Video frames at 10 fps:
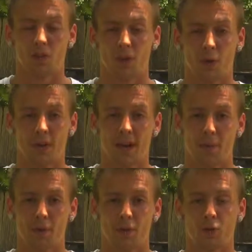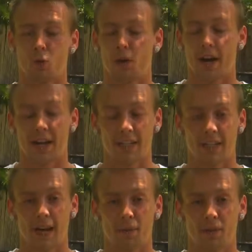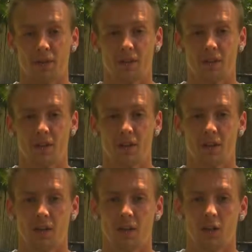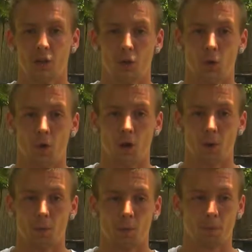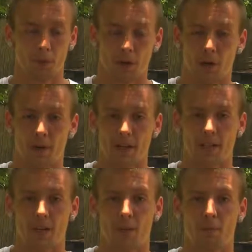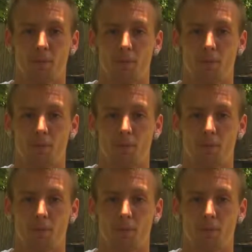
what's going to happen or what has happened, you are going to mess up